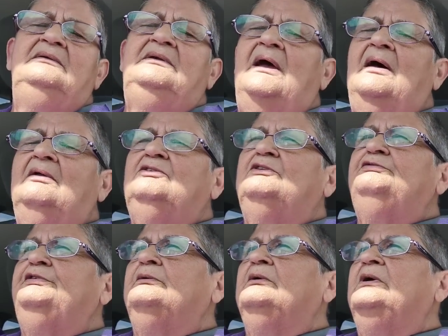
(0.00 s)
down to
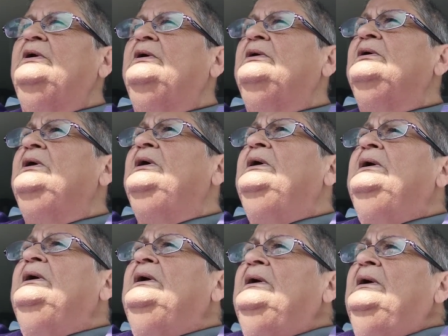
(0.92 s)
Florida.
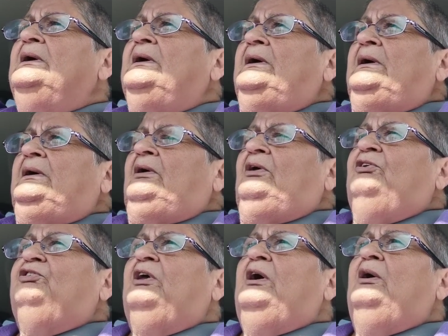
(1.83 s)

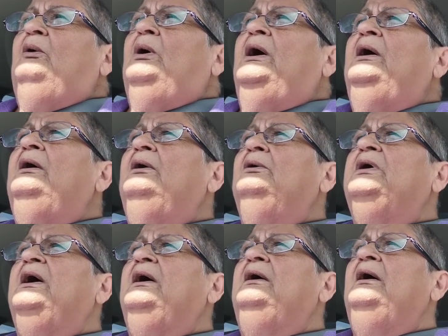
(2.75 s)
So,
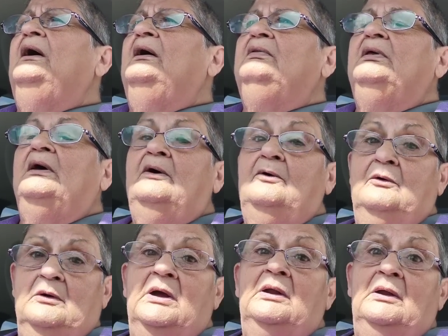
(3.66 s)
okay, I thought,
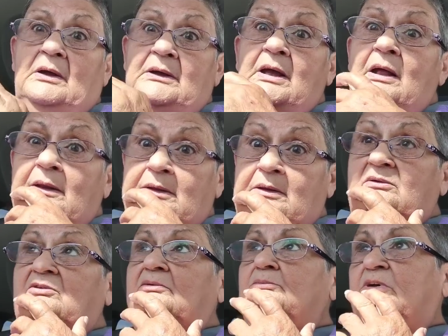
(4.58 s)
all right, I gotta
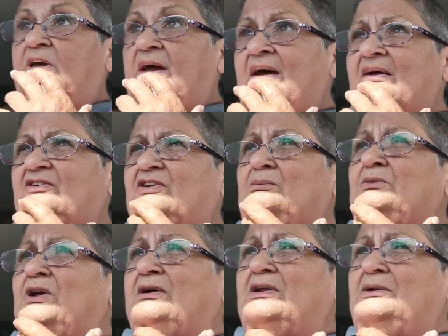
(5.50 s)
get some gas. I'm
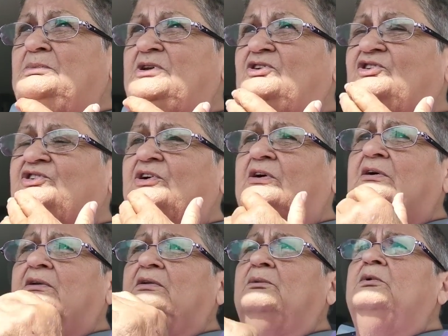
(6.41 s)
not gonna be stuck
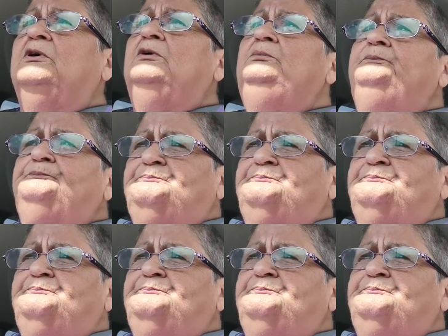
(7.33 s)
on the road.